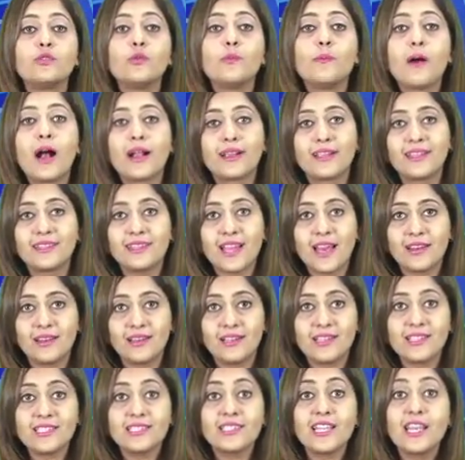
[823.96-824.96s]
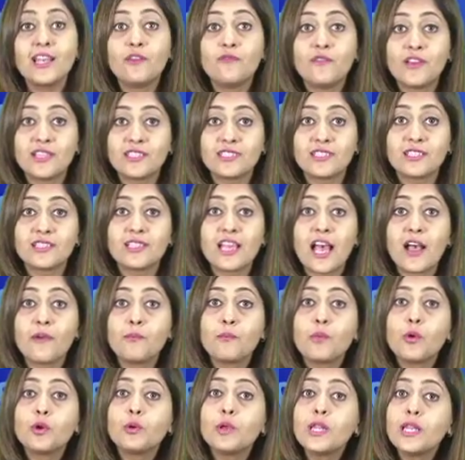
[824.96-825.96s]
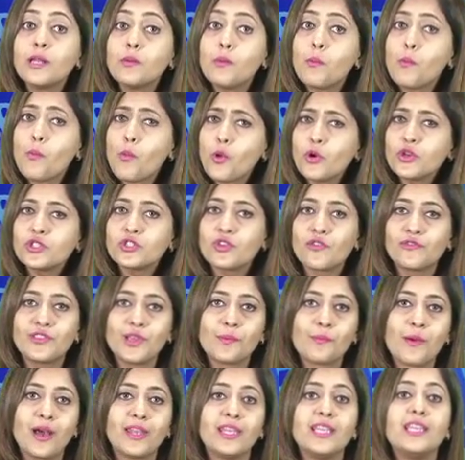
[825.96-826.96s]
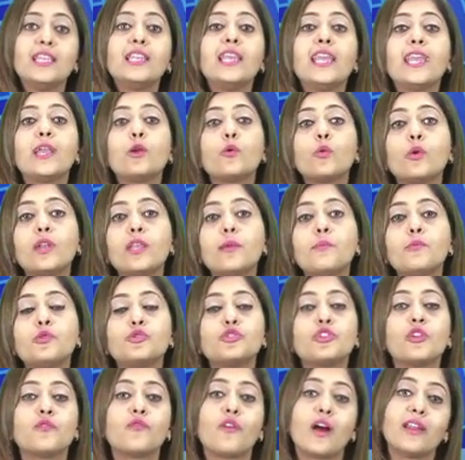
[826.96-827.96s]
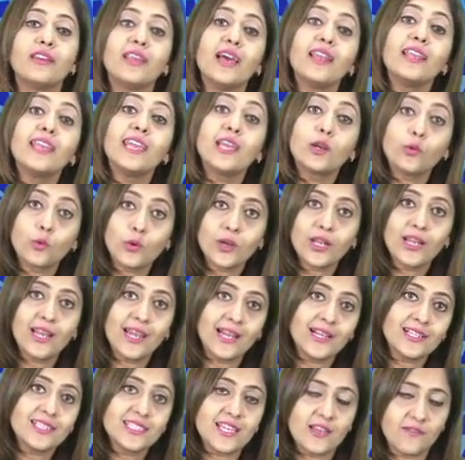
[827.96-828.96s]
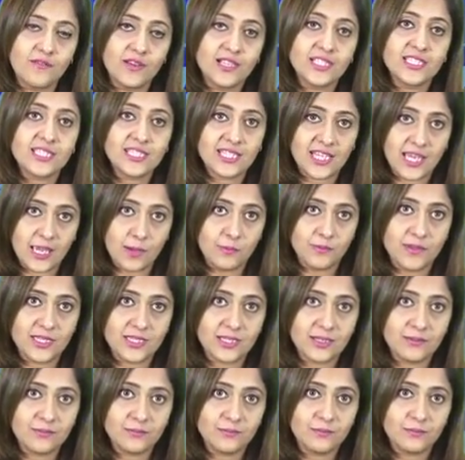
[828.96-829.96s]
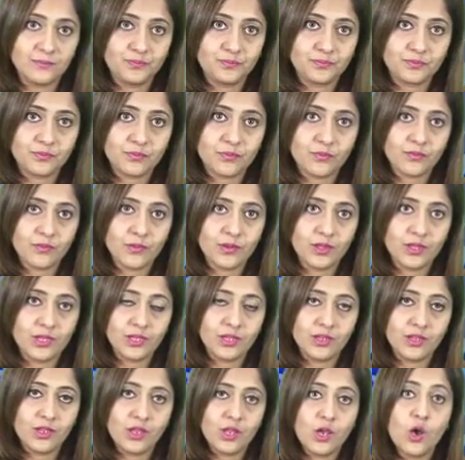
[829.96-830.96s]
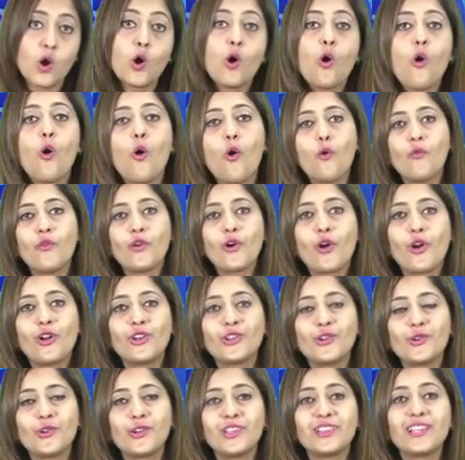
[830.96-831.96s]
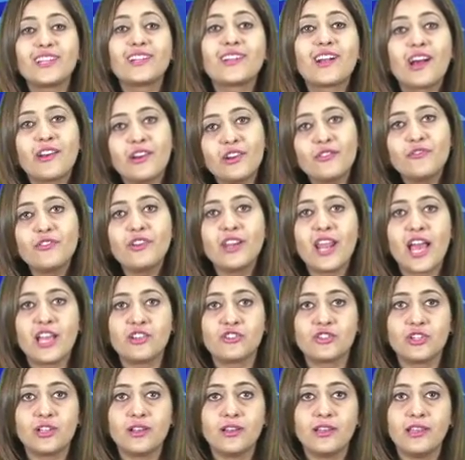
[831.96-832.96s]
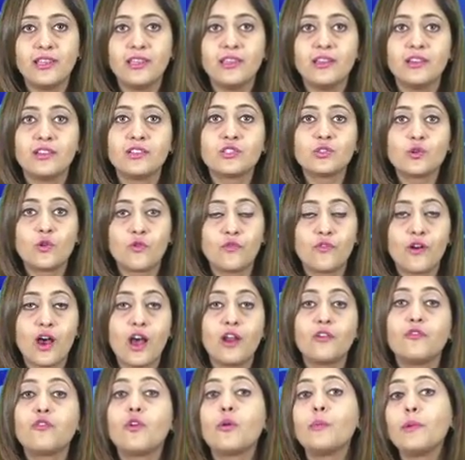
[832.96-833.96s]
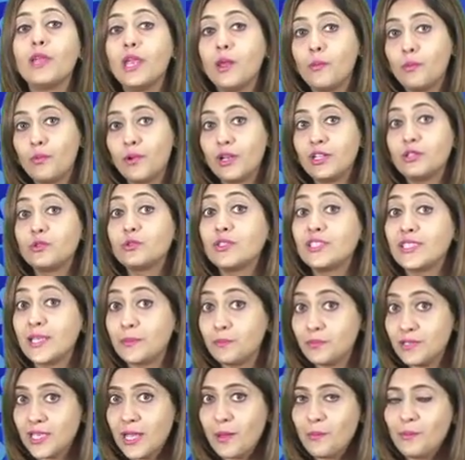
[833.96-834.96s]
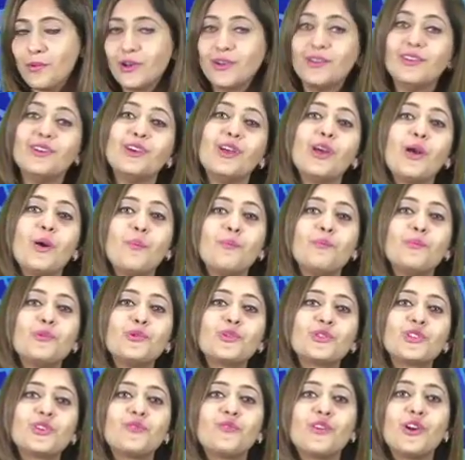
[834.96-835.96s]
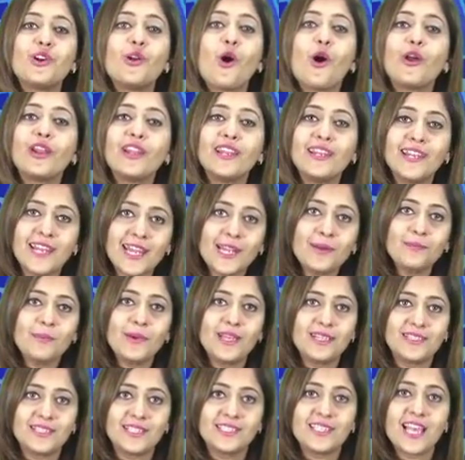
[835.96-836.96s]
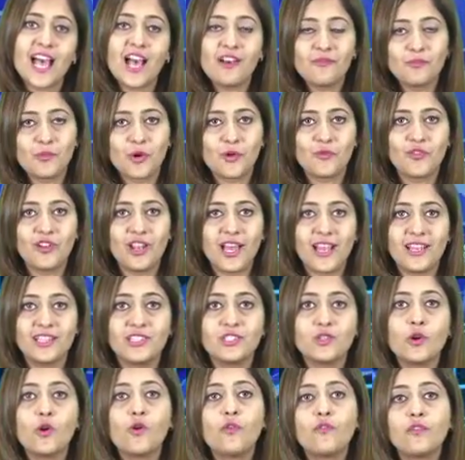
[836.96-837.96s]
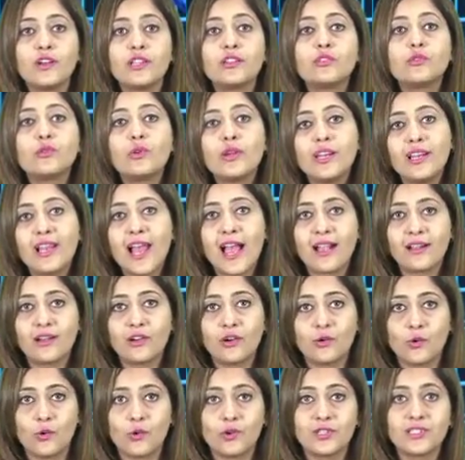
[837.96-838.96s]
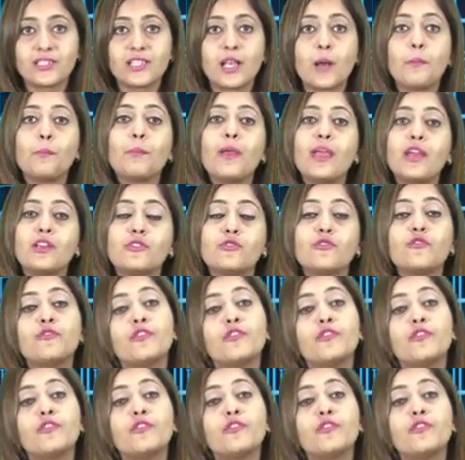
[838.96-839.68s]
to market analysts, investors have put in most of the money in equity mutual fund and equity linked savings schemes. Overall, during the current financial year so far from April to September, mutual fund on a net basis have mobilized over 3 lakh crores compared to